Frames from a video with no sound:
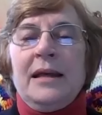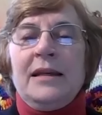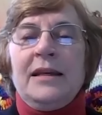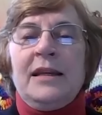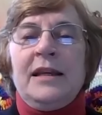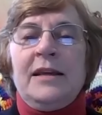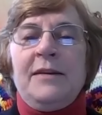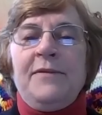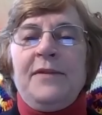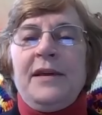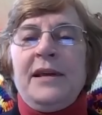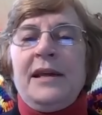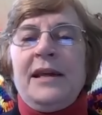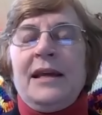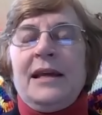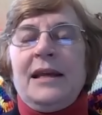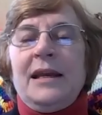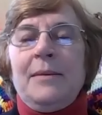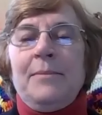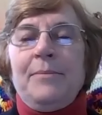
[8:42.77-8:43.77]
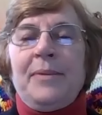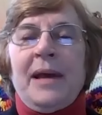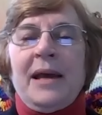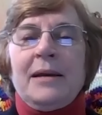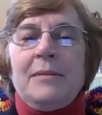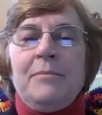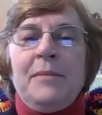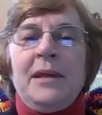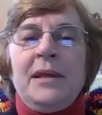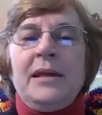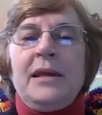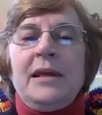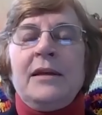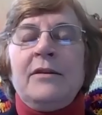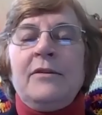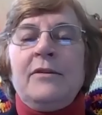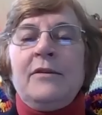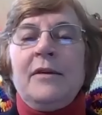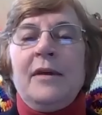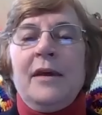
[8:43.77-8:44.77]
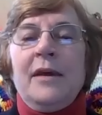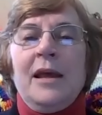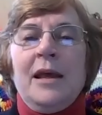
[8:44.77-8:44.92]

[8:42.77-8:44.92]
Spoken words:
TV and impact millions,